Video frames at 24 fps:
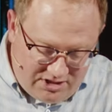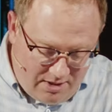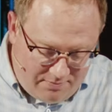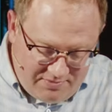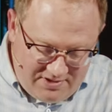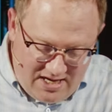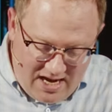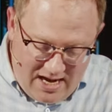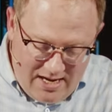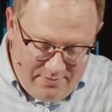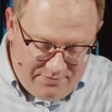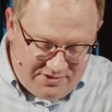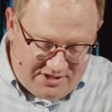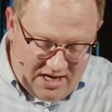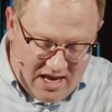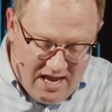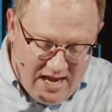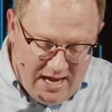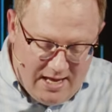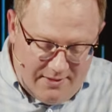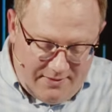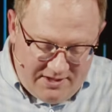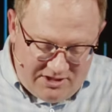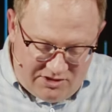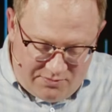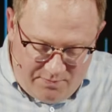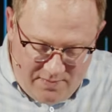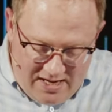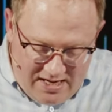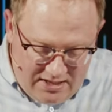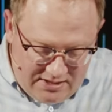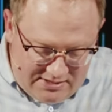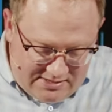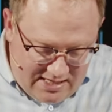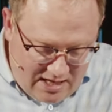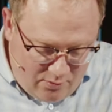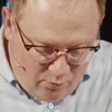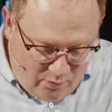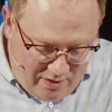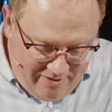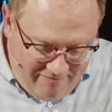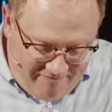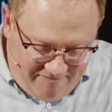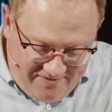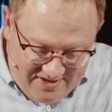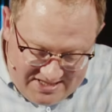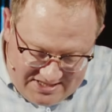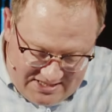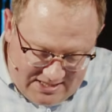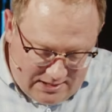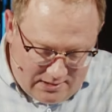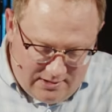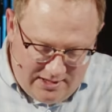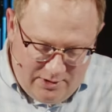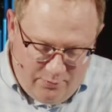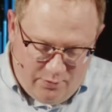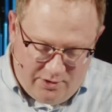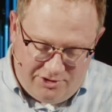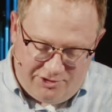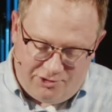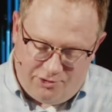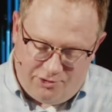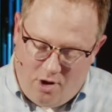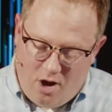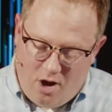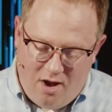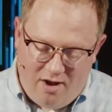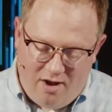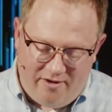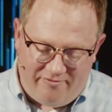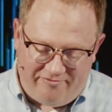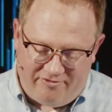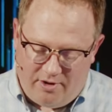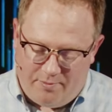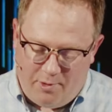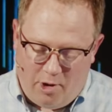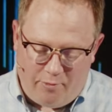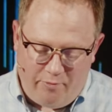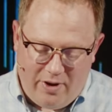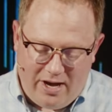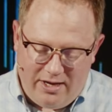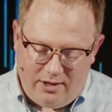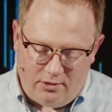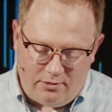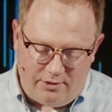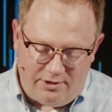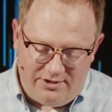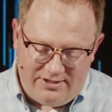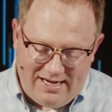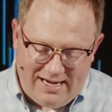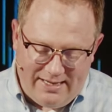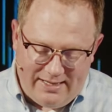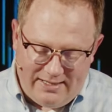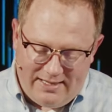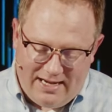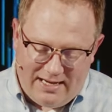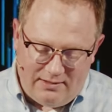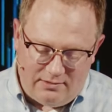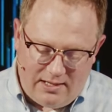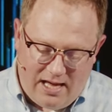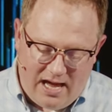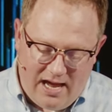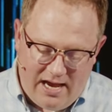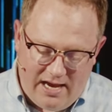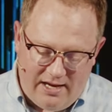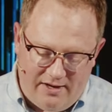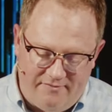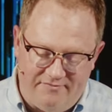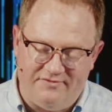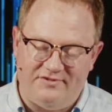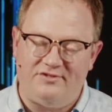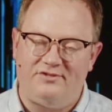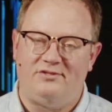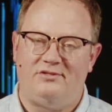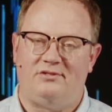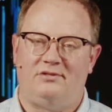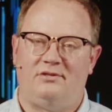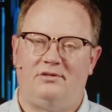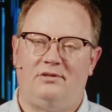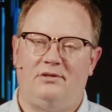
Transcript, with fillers: Sometimes this means that we physically withdraw from our regular day to day lives.